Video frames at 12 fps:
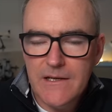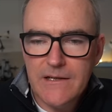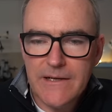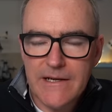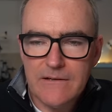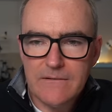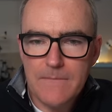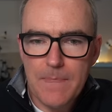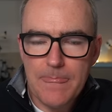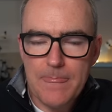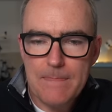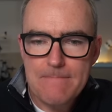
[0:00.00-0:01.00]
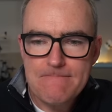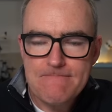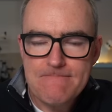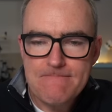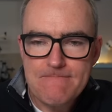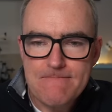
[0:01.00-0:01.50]
Now,
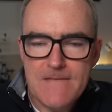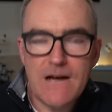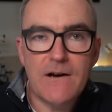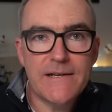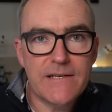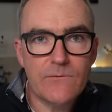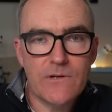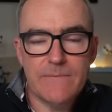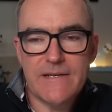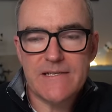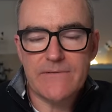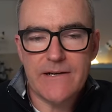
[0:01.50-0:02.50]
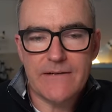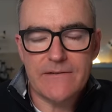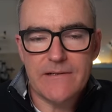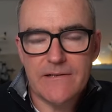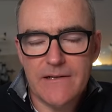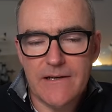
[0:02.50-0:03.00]
I didn't want to mess around.